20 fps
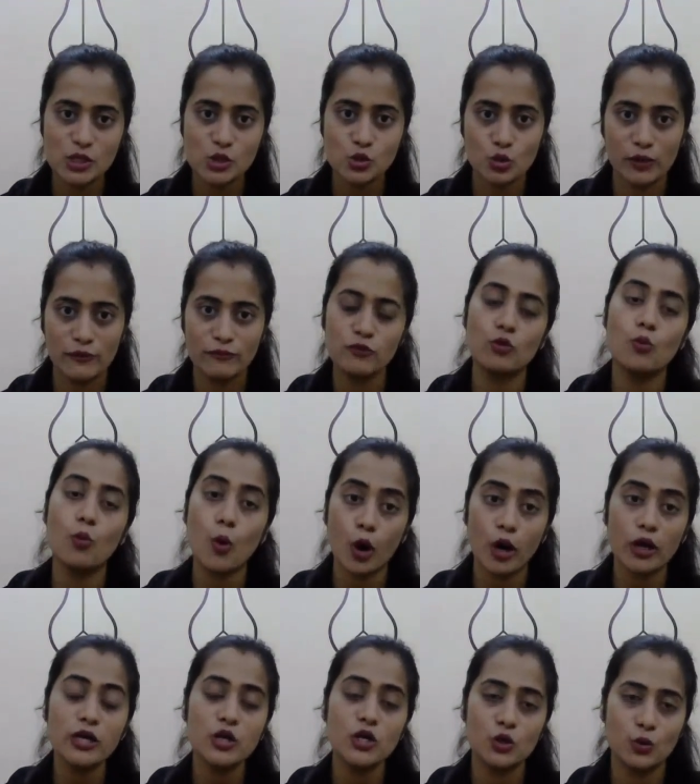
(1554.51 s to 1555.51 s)
So if you
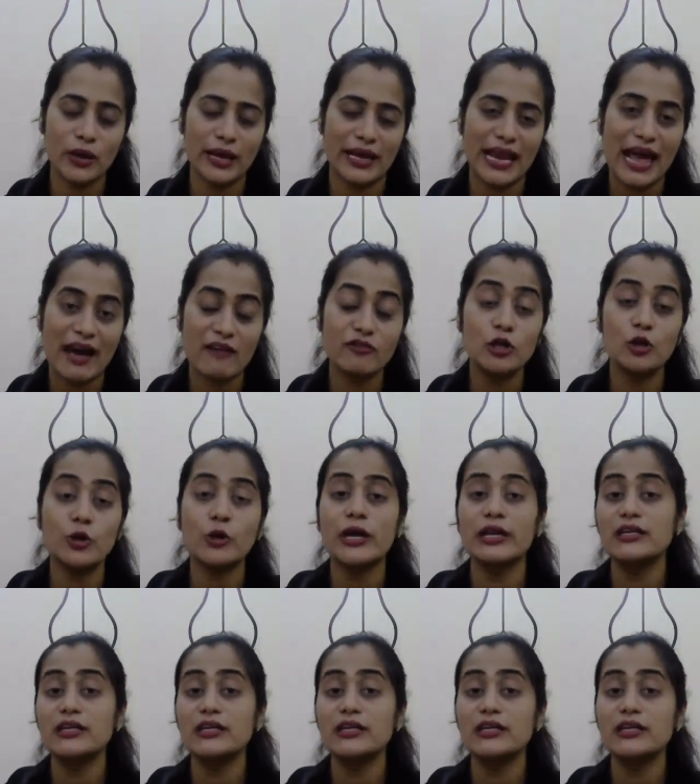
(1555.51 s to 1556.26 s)
want, you can have a look at